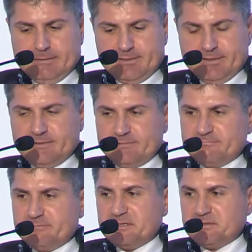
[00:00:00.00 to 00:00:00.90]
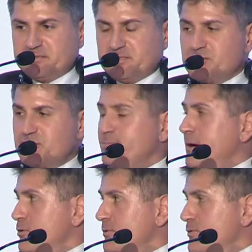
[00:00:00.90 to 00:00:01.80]
in such a
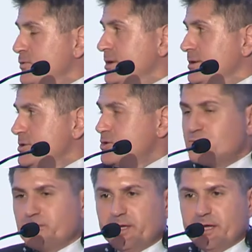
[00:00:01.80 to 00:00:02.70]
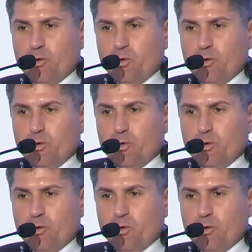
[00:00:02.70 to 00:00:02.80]
powerful industry